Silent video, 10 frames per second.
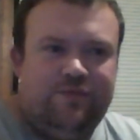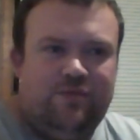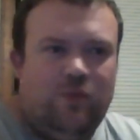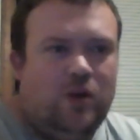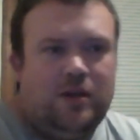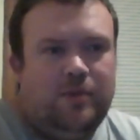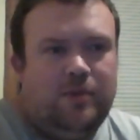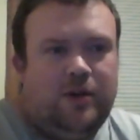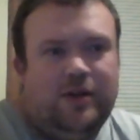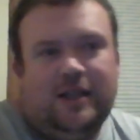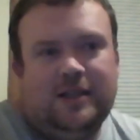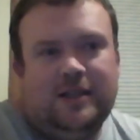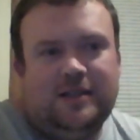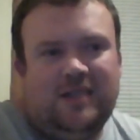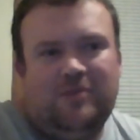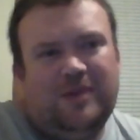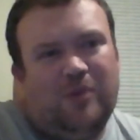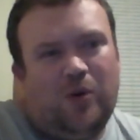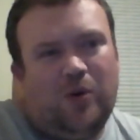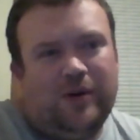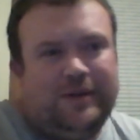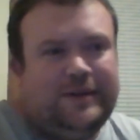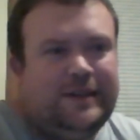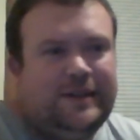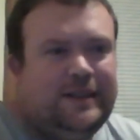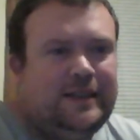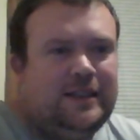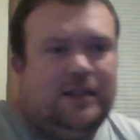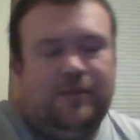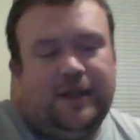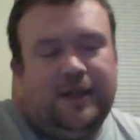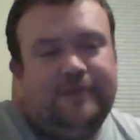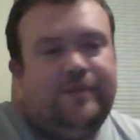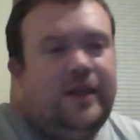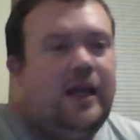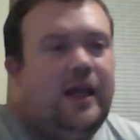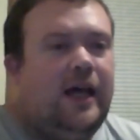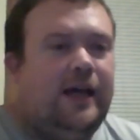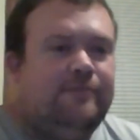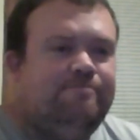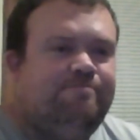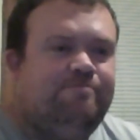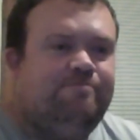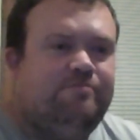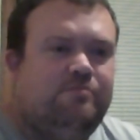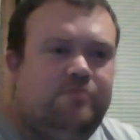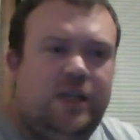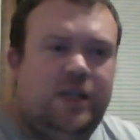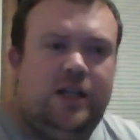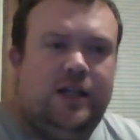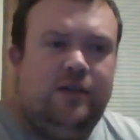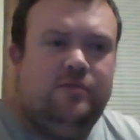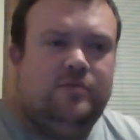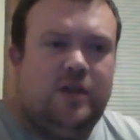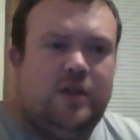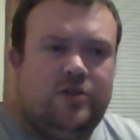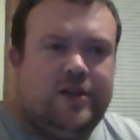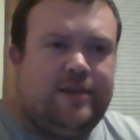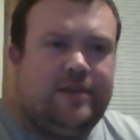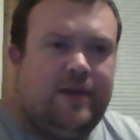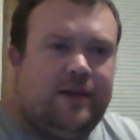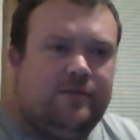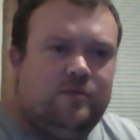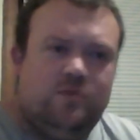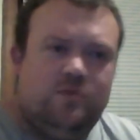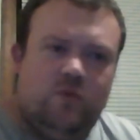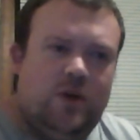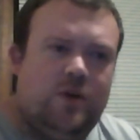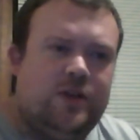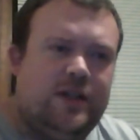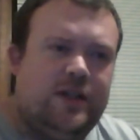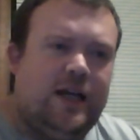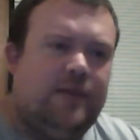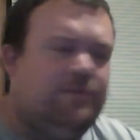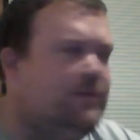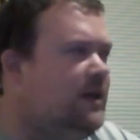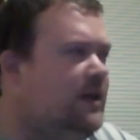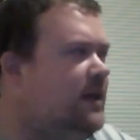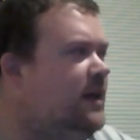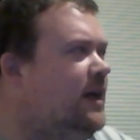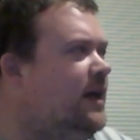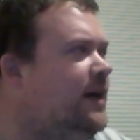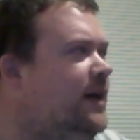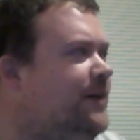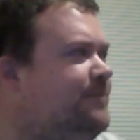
one community because that would be boring to me. Um, good dude. Go check him out. Well worth your time. Um,